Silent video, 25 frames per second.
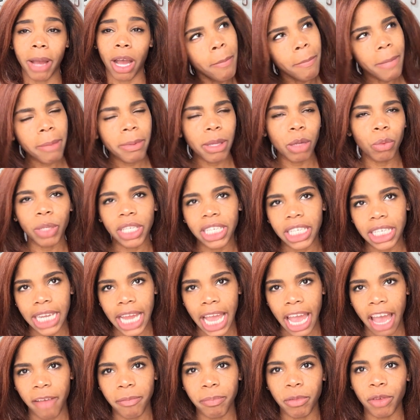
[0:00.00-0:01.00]
maybe a week and a
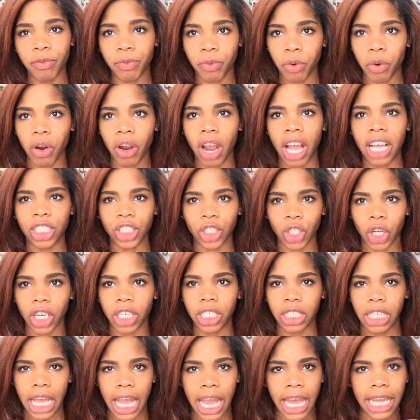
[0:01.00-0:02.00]
half before I start
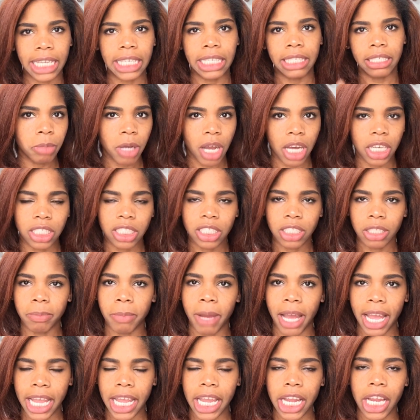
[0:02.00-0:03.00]
adding products to my
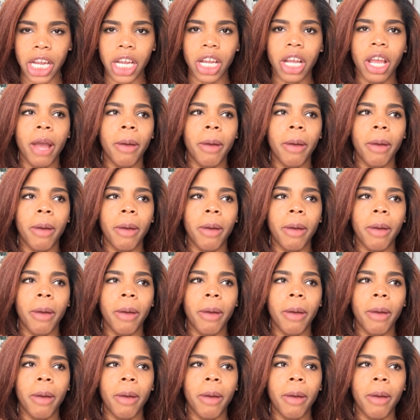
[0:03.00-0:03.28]
hair.